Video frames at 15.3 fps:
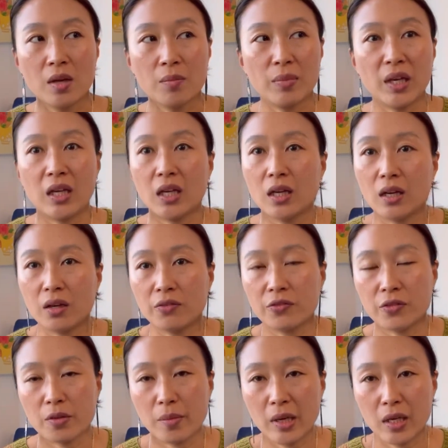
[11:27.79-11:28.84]
big enough
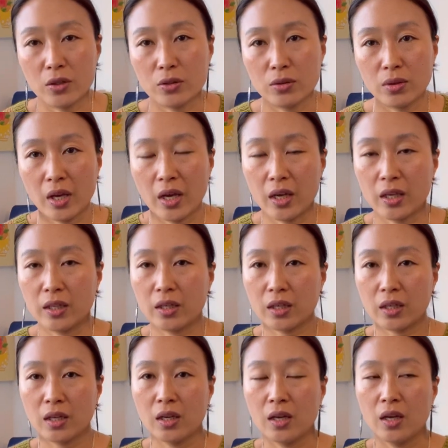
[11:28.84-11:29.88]
for me to like
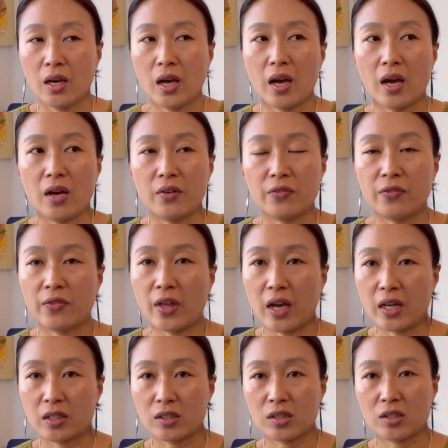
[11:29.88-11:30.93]
have
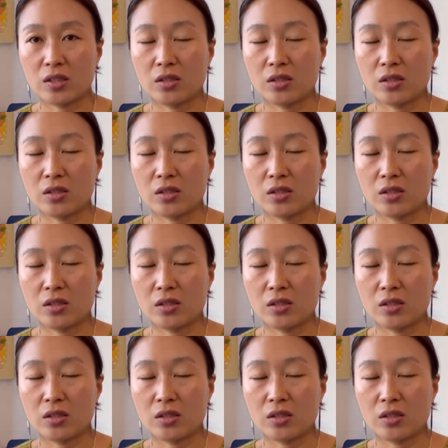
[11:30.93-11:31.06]
that.